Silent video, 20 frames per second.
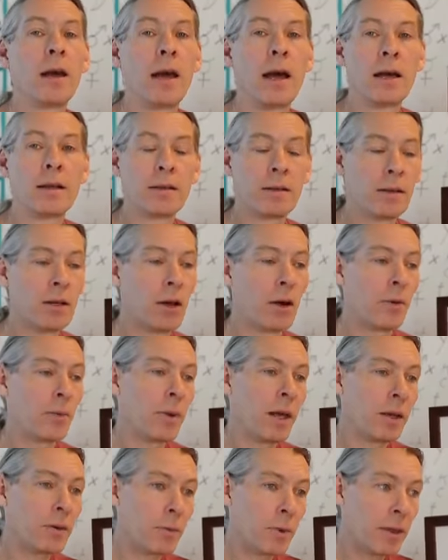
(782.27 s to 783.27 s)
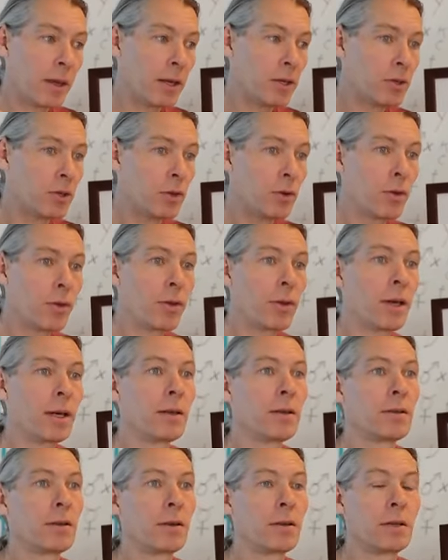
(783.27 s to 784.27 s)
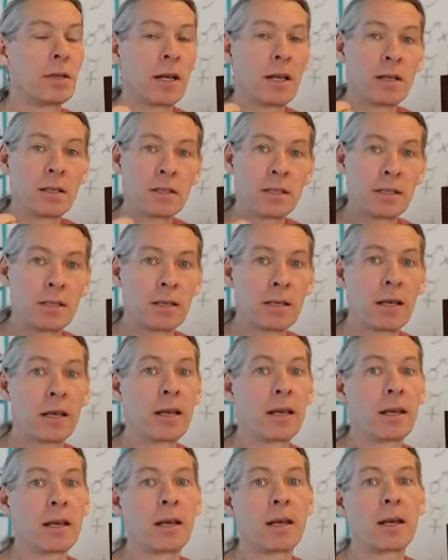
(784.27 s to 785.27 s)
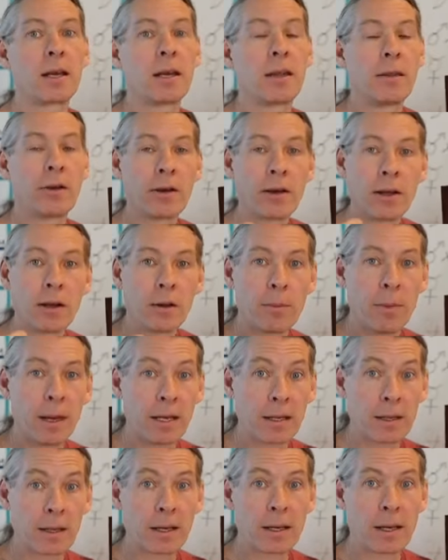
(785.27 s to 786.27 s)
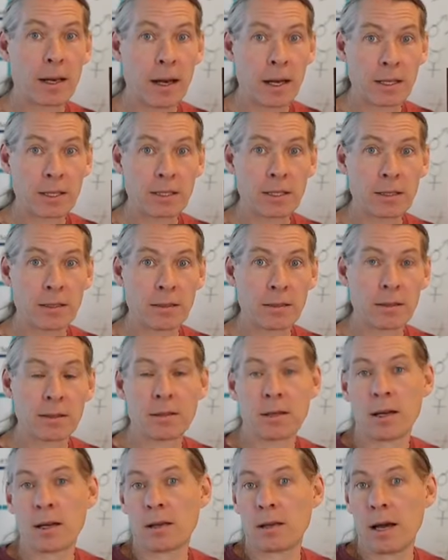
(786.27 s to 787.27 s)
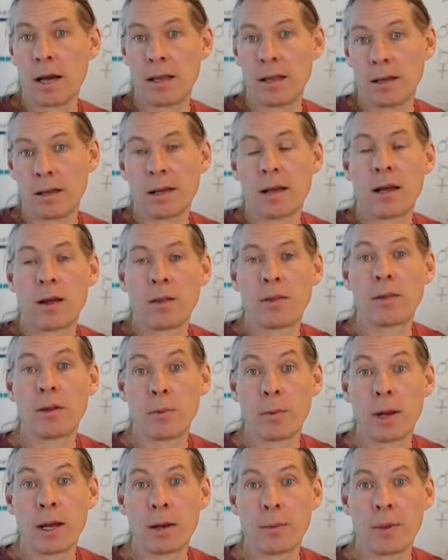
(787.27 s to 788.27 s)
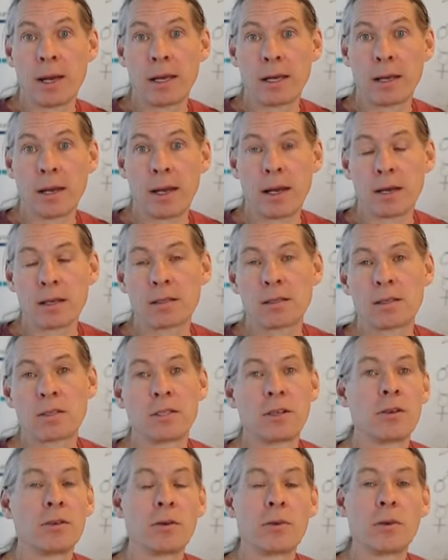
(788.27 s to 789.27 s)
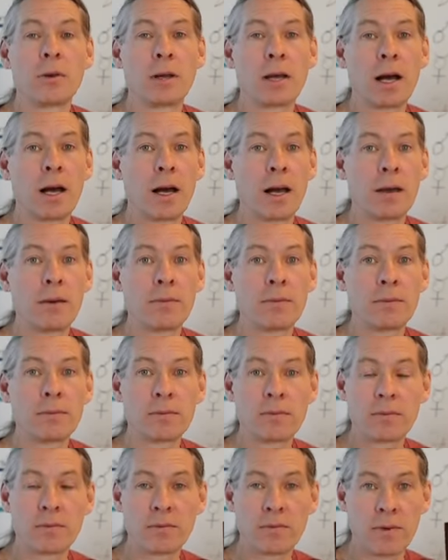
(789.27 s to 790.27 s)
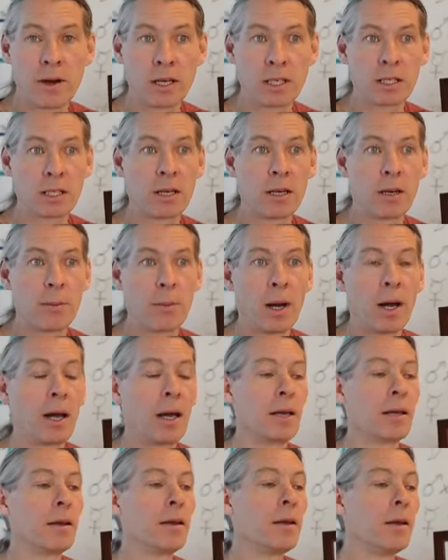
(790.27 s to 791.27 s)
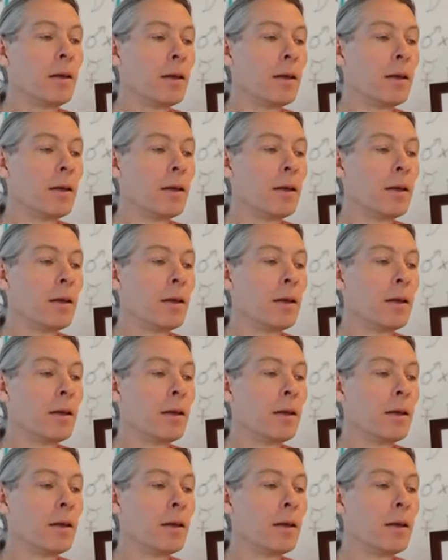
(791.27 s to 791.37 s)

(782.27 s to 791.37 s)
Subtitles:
You know, when they do things, their intelligence is going to kick in. They're going to make the connections. It's I think a healthy way to make an X that shows a really high functioning mind.